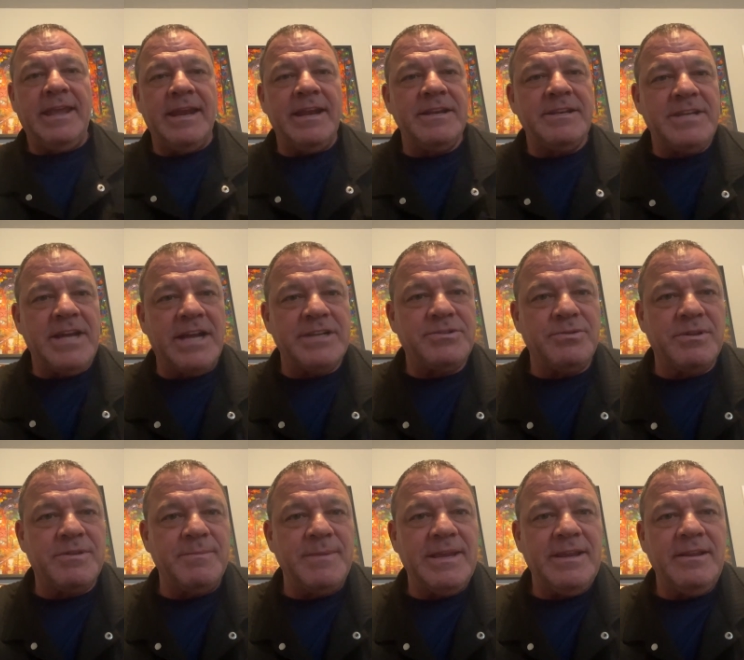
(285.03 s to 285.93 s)
get in
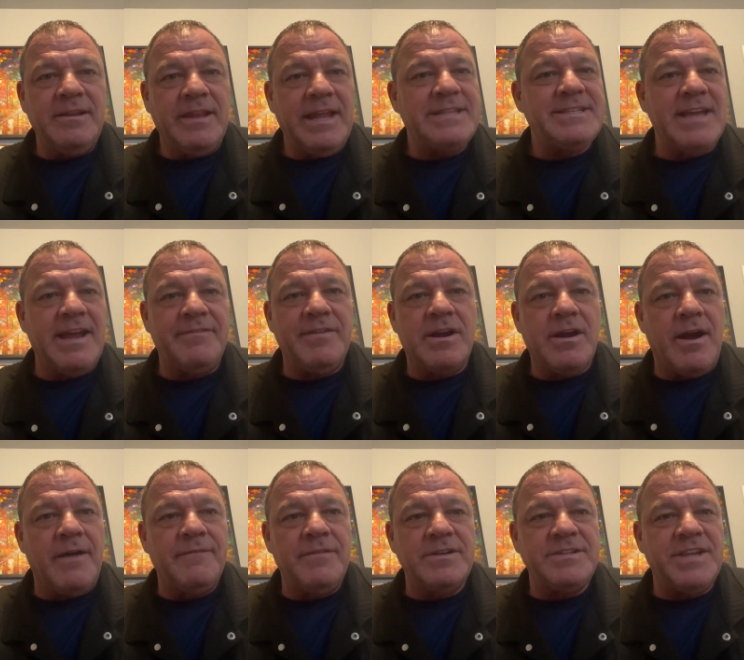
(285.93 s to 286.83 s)
touch with me, let's have
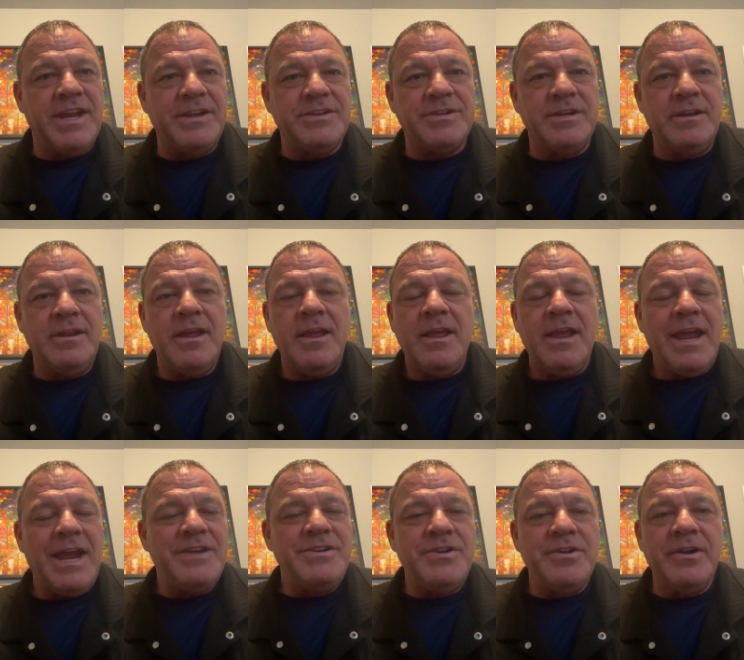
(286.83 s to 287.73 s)
a conversation,
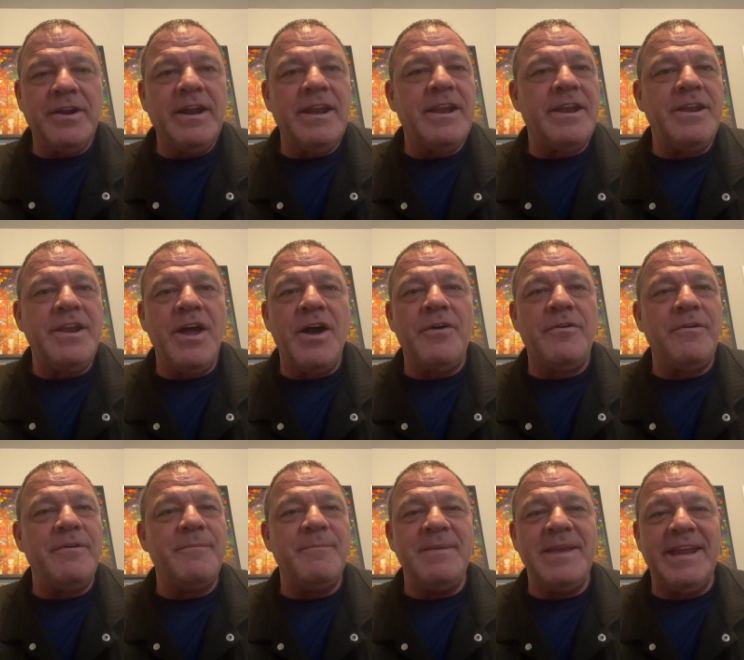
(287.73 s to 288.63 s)
and you're going to
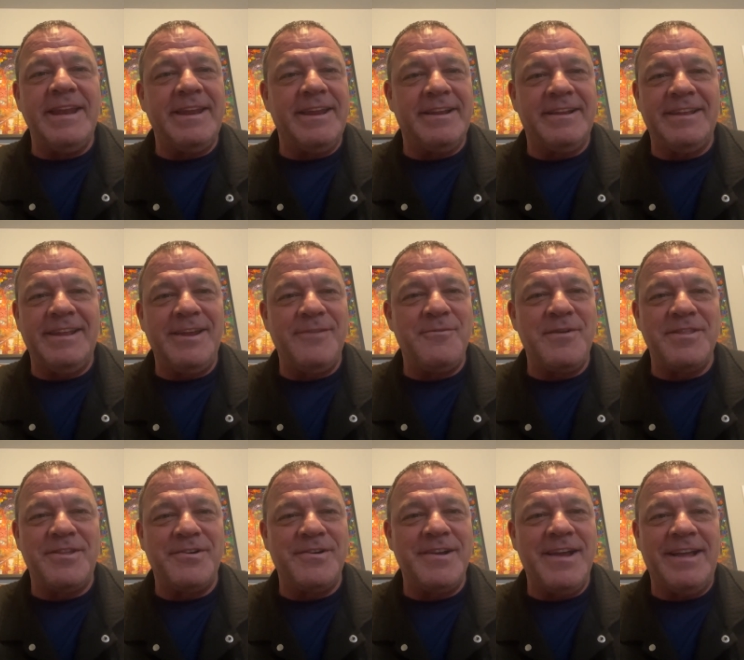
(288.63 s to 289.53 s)
know
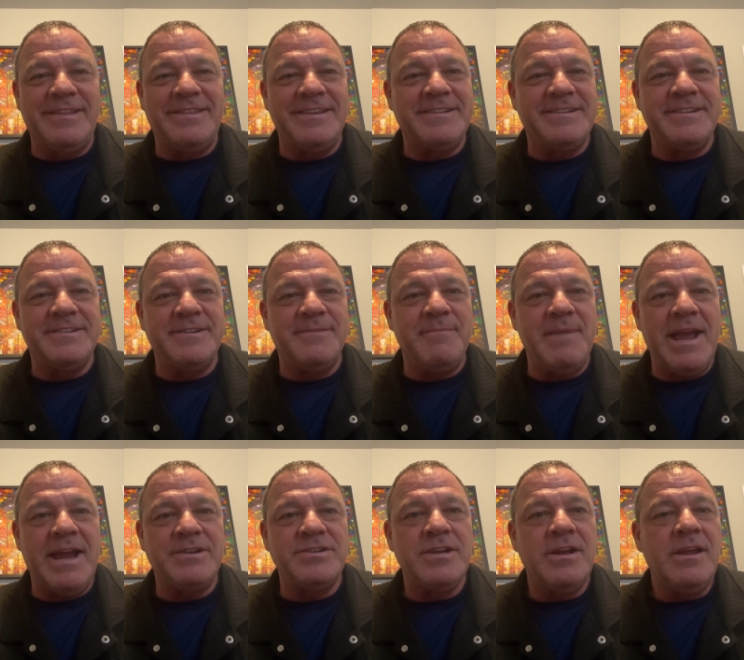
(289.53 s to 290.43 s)
immediately whether or not this is
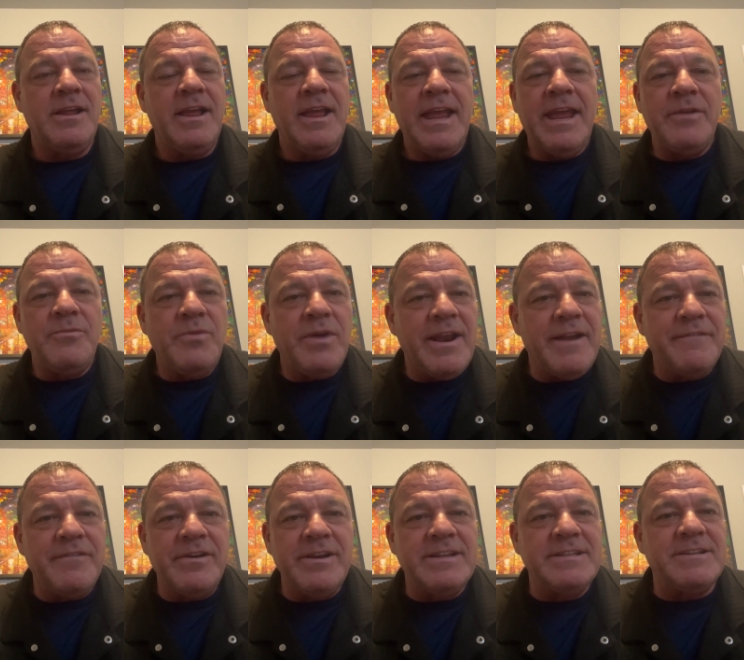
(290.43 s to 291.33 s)
a match. And
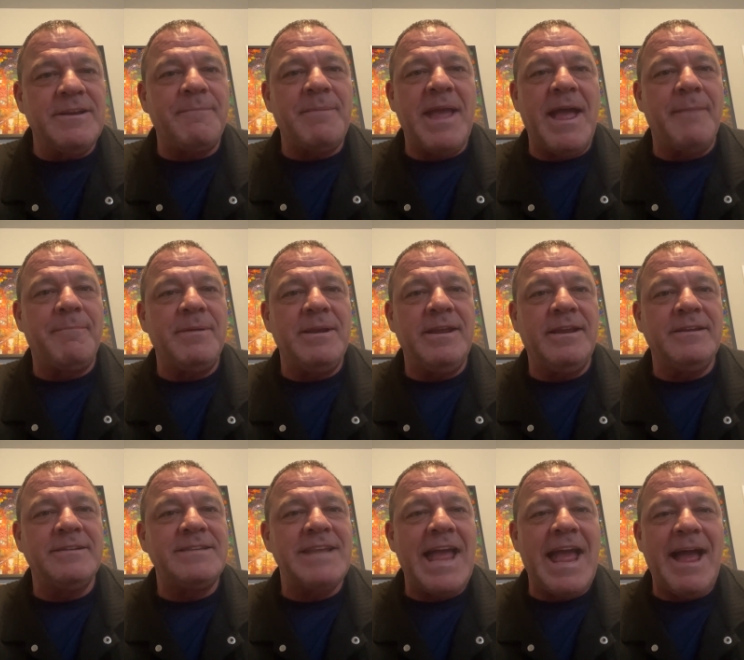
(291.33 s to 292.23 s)
whatever ends up
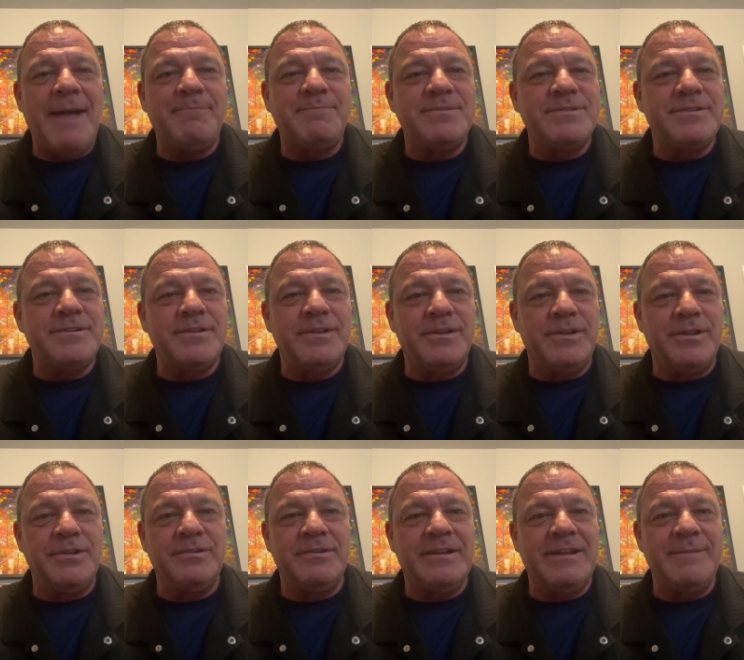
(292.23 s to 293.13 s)
happening, it's
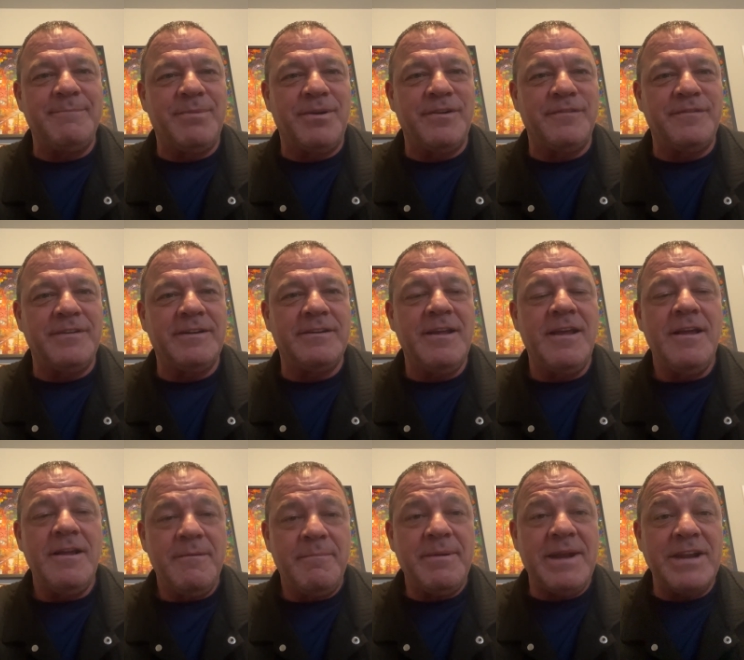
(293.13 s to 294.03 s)
absolutely
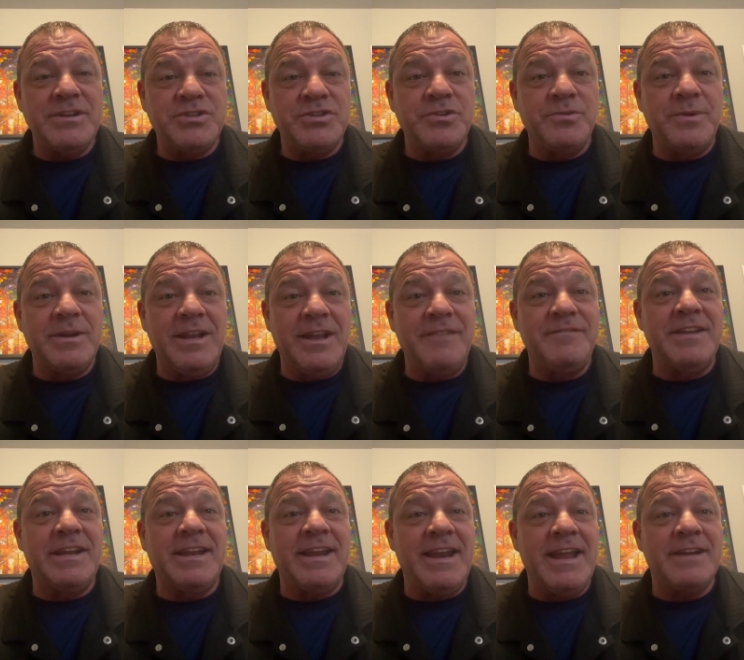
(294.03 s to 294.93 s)
perfect. But I sure would
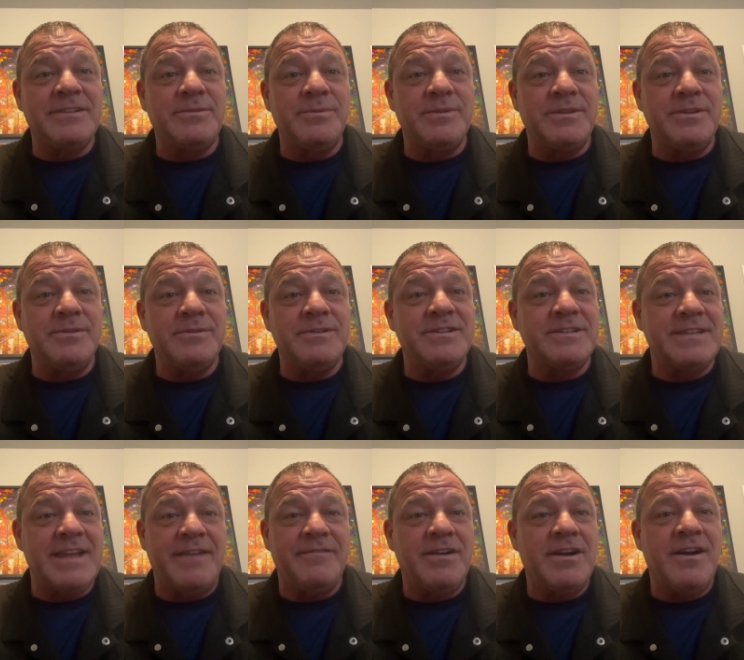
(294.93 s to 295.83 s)
love to connect with you
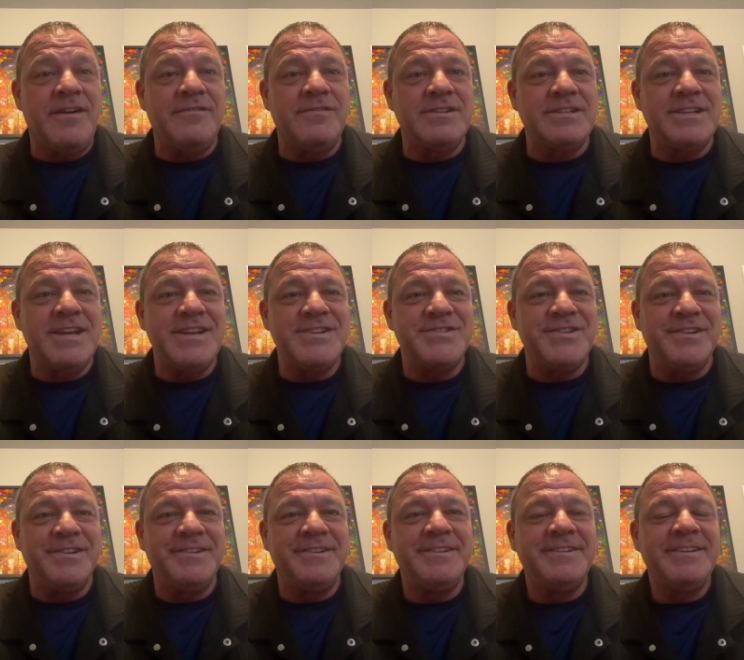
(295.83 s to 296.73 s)
and just have a
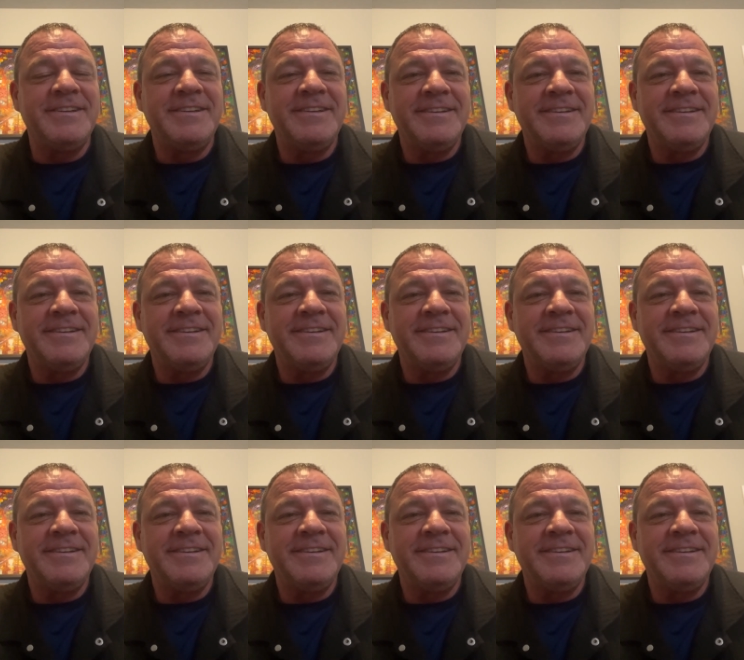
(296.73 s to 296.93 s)
conversation.